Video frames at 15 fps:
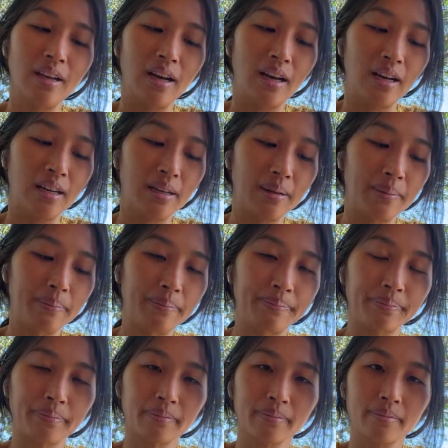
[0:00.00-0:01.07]
Um,
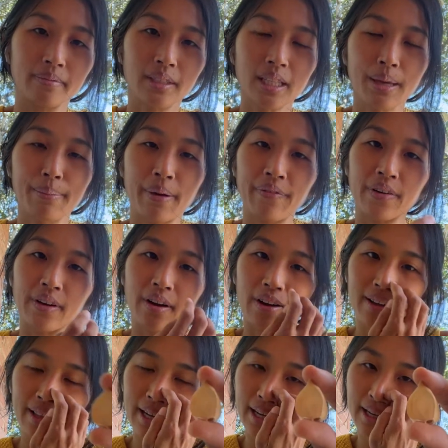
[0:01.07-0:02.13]
but for
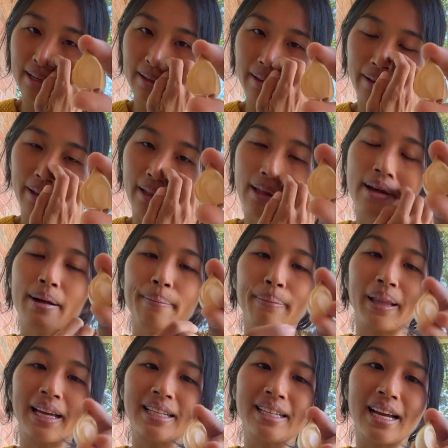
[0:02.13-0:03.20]
garlic,
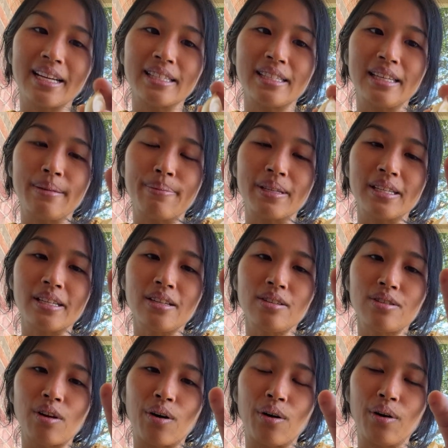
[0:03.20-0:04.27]
plant it as deep as it is
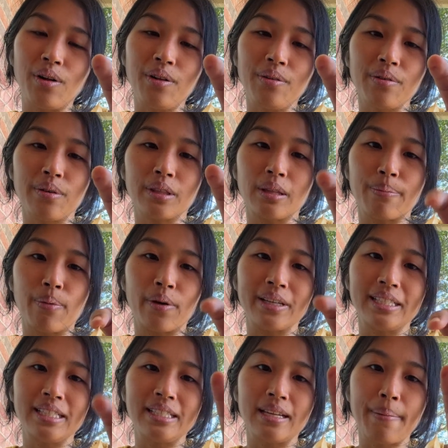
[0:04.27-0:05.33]
tall with the
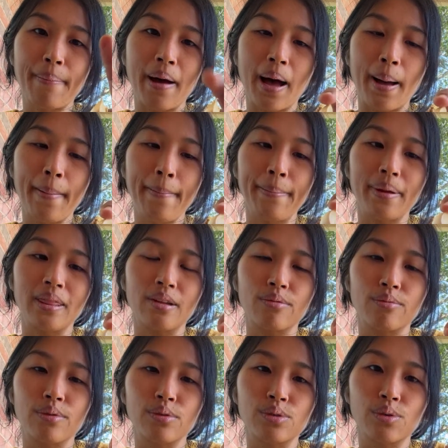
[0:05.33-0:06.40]
pointy tip up and the
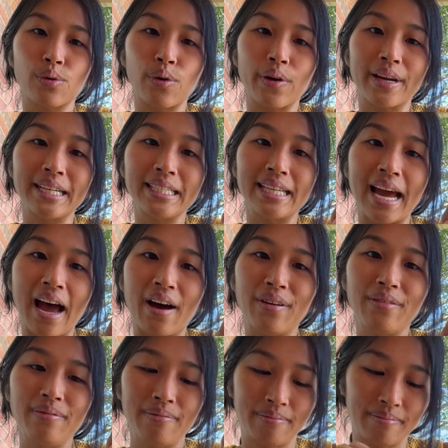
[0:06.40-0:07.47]
roots growing
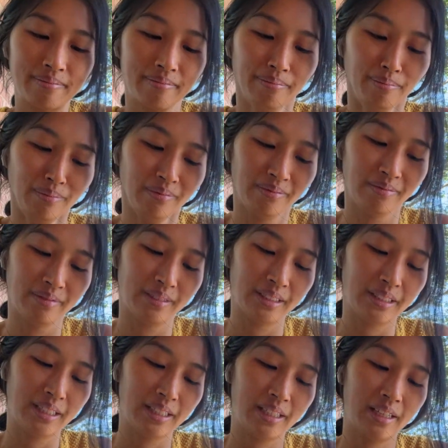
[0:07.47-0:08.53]
down.
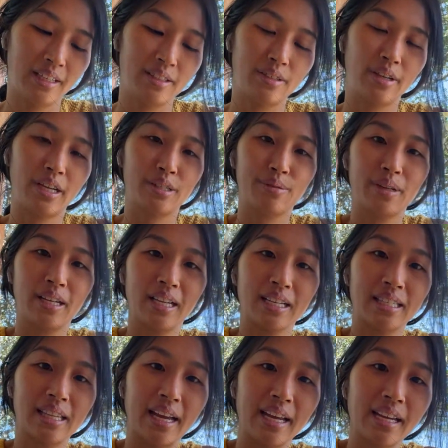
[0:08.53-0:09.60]
So here's what it
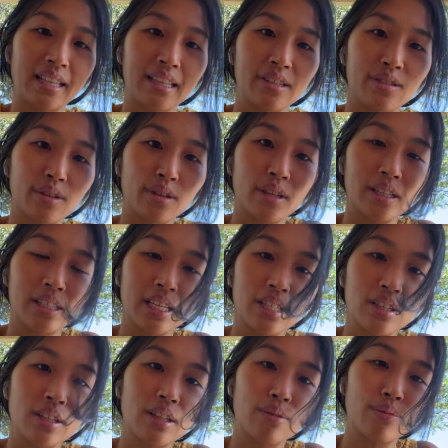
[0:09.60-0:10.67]
looks like. These are
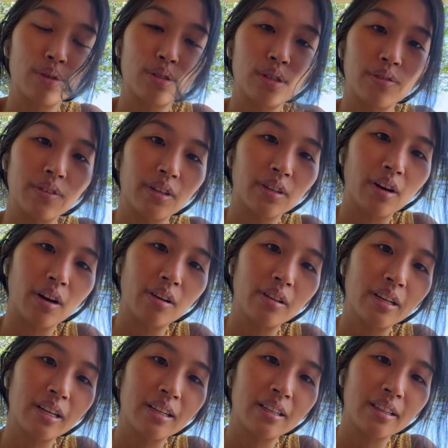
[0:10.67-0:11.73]
essentially the roots of your
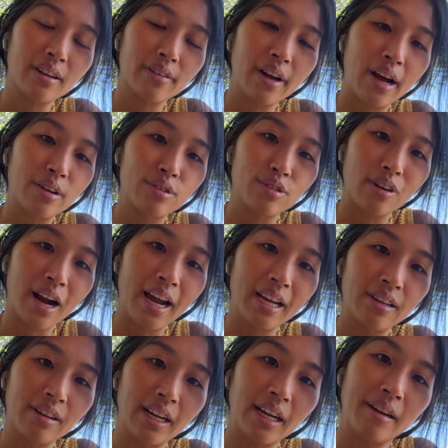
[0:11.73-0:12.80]
garlic. They're now dried,
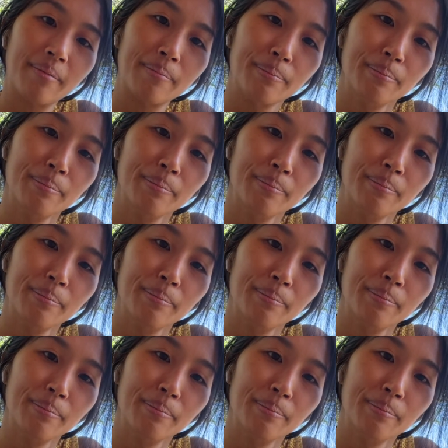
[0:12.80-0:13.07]
right?